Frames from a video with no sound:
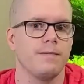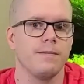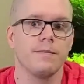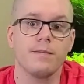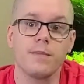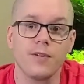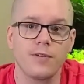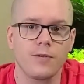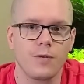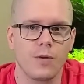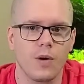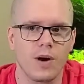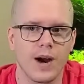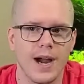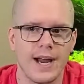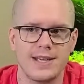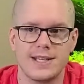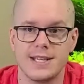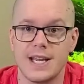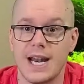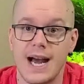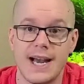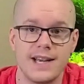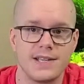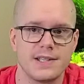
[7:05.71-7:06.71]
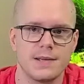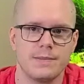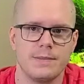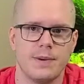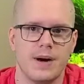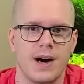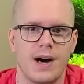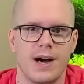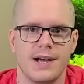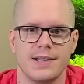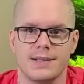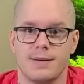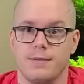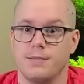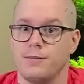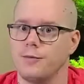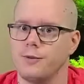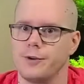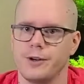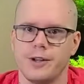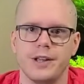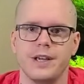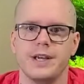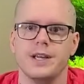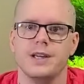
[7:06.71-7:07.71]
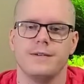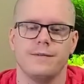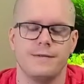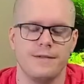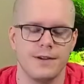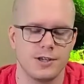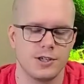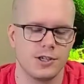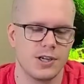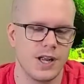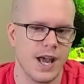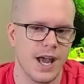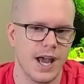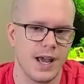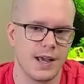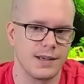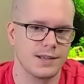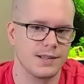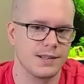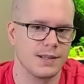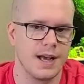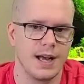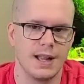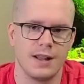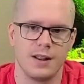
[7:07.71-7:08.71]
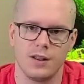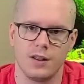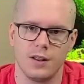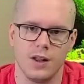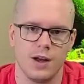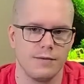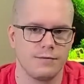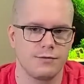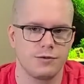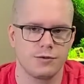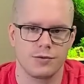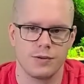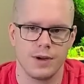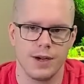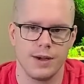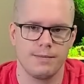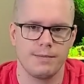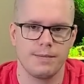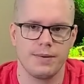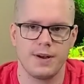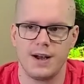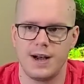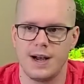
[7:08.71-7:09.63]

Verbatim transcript: Before I did isopods, I'm really into fish tanks. I love shrimp.